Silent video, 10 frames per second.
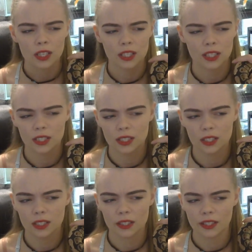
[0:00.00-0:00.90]
He
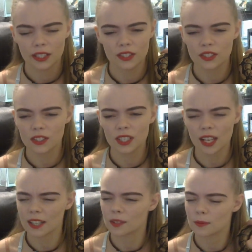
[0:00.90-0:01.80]
just didn't
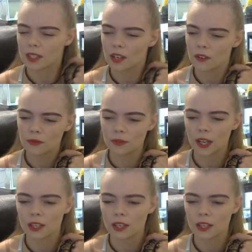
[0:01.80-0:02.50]
act himself.